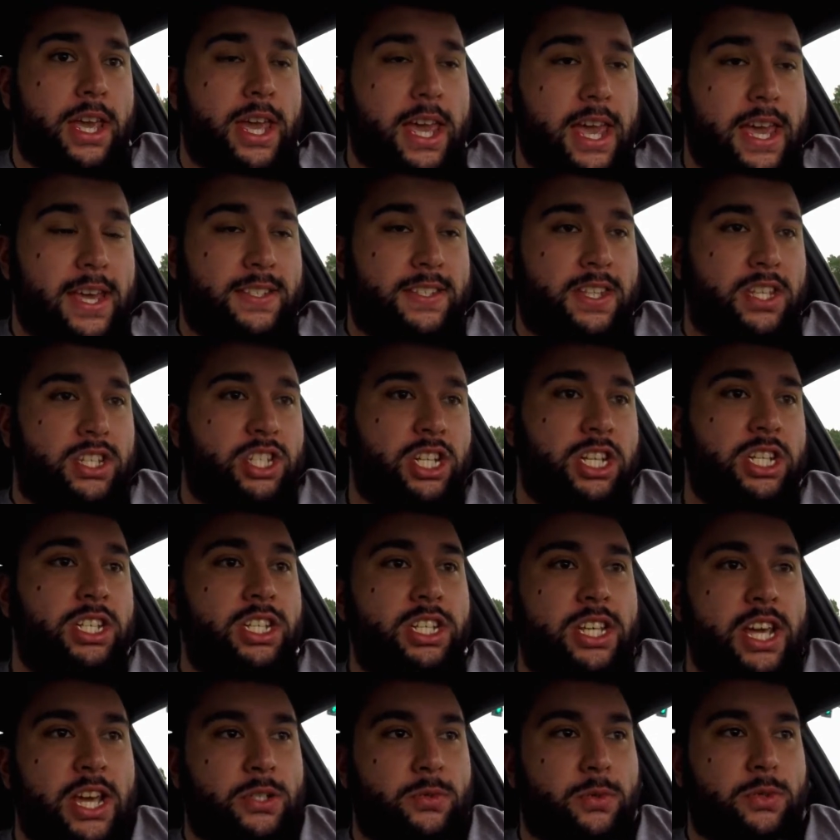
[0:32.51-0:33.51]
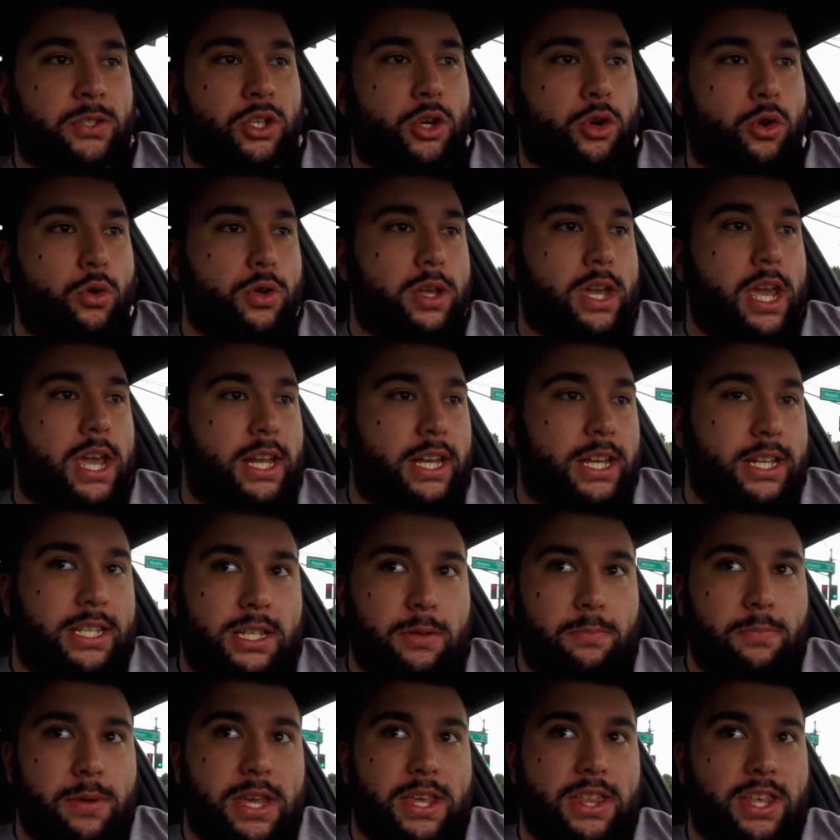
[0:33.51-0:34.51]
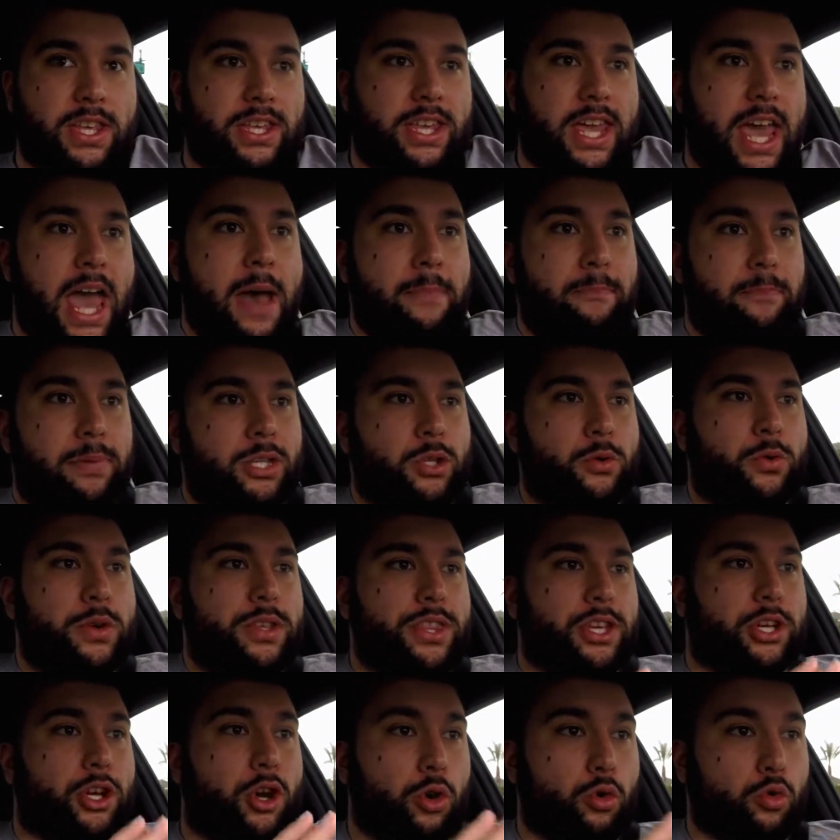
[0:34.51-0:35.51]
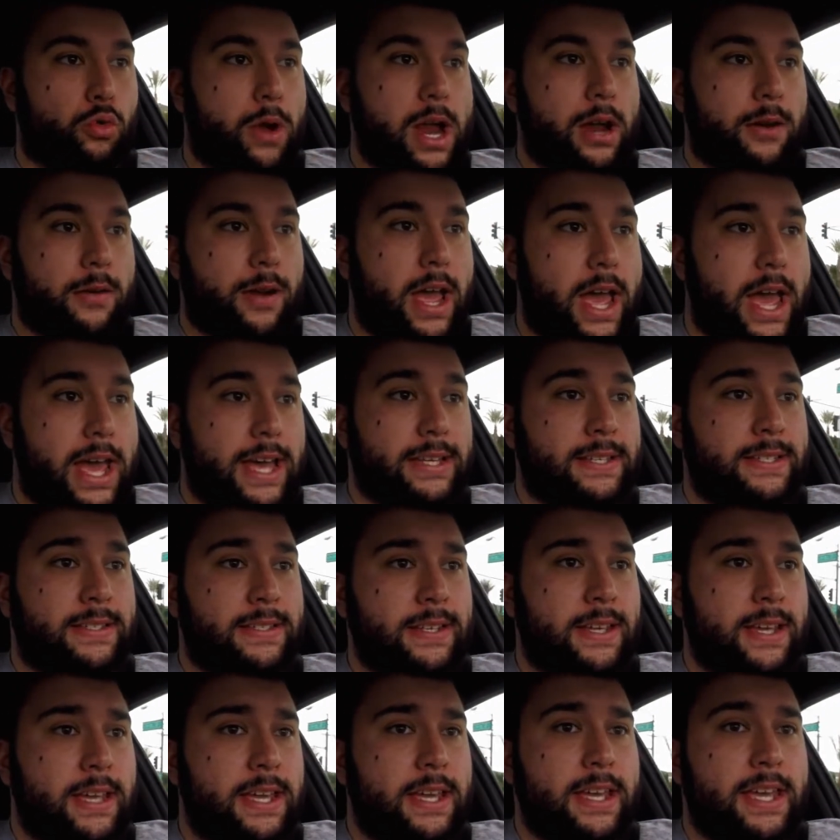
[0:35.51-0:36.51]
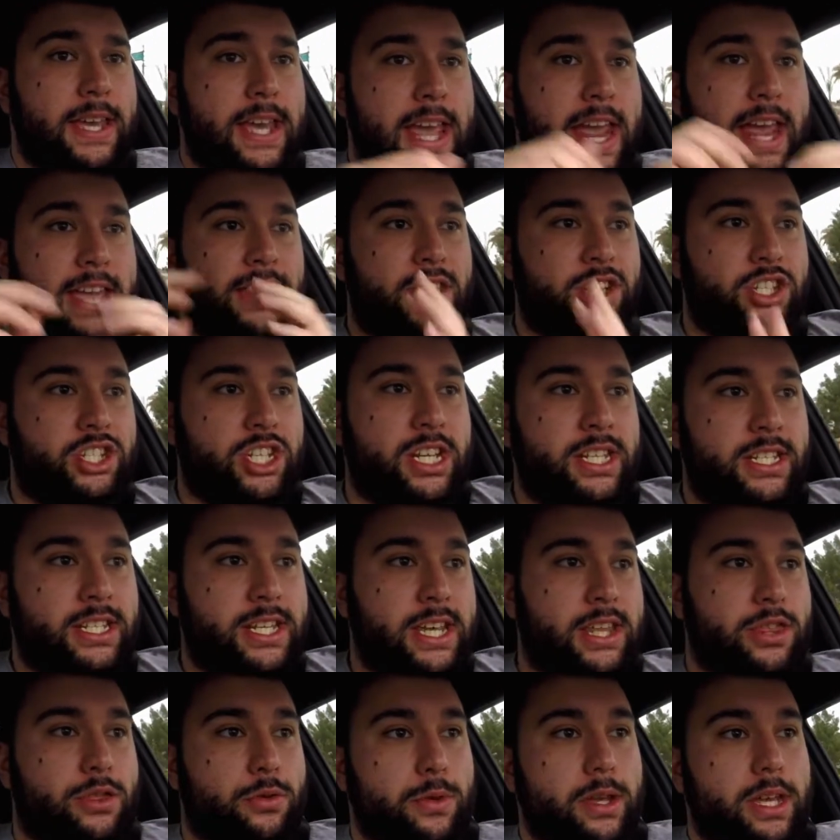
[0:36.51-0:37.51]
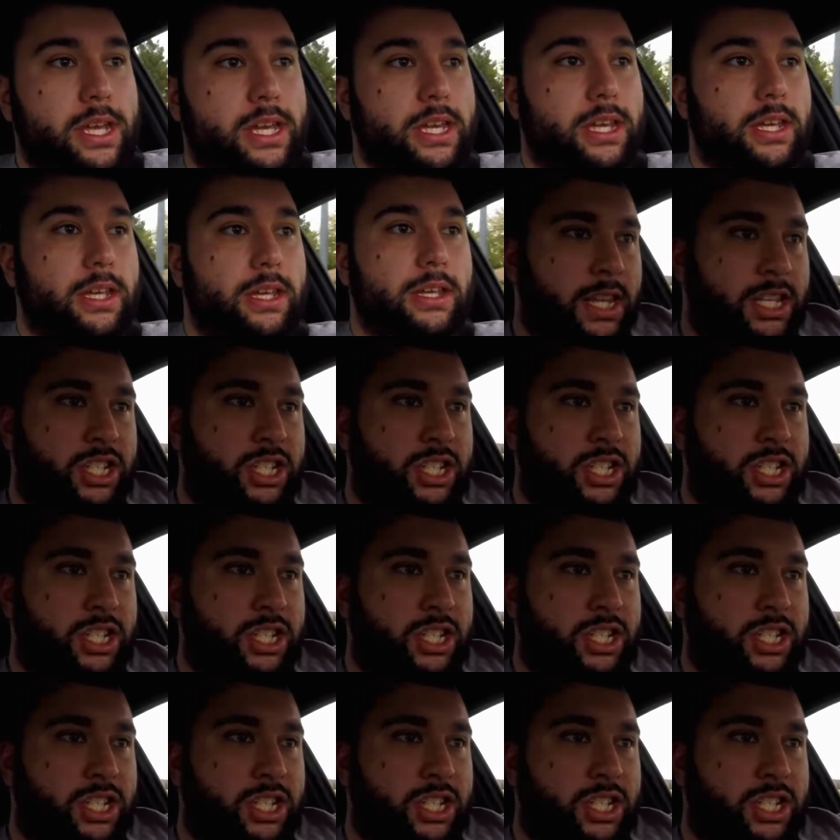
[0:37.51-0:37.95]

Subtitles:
is the GTS was created to be the gap between the Carrera S and the GT3.